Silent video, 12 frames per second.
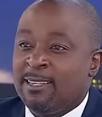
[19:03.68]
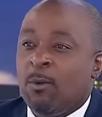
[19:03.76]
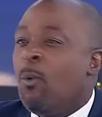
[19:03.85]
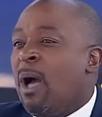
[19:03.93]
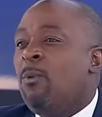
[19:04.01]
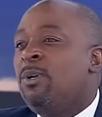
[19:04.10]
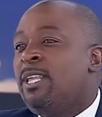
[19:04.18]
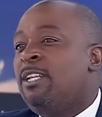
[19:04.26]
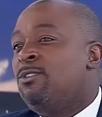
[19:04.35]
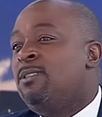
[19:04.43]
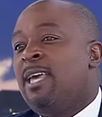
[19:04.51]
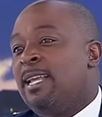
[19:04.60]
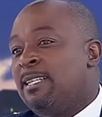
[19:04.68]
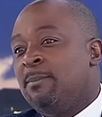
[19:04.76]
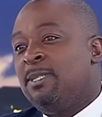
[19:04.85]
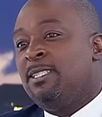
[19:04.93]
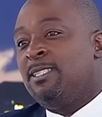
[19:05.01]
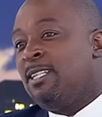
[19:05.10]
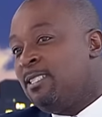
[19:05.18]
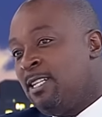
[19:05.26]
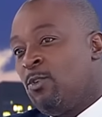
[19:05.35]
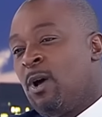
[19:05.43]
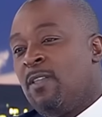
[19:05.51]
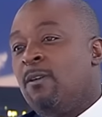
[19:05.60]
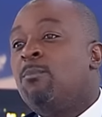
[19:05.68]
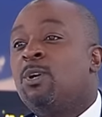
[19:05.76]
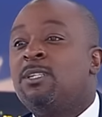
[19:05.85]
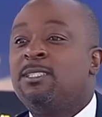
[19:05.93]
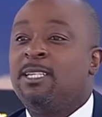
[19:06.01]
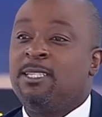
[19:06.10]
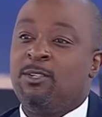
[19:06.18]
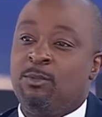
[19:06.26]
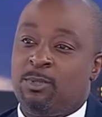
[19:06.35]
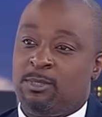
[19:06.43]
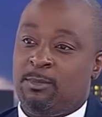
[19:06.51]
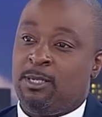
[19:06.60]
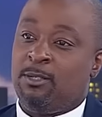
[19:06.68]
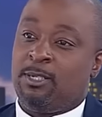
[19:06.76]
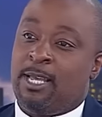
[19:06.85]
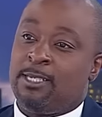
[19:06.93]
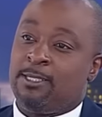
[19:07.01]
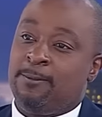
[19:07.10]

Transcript: there. Why would they do that? I mean, is, is there no other model that they could possibly look at?